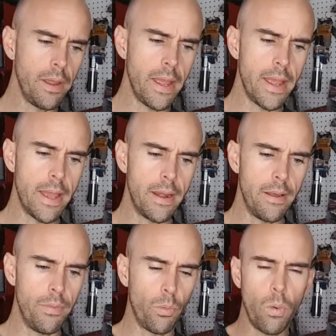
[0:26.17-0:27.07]

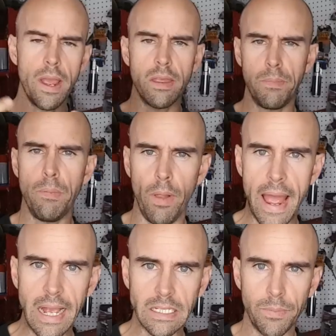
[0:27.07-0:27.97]
And the way that people
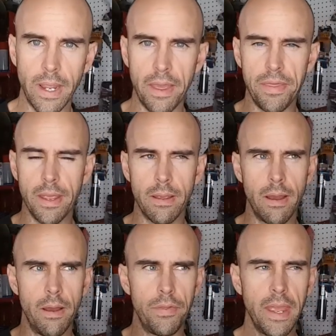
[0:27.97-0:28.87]
ask me, I think
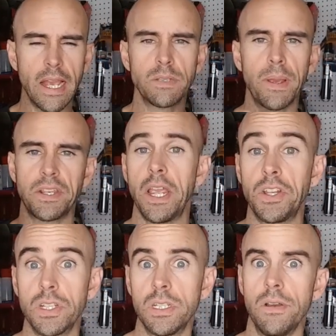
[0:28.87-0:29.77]
the
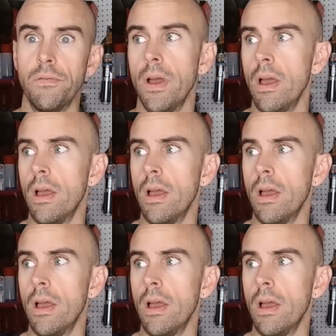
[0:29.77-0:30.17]
expectations of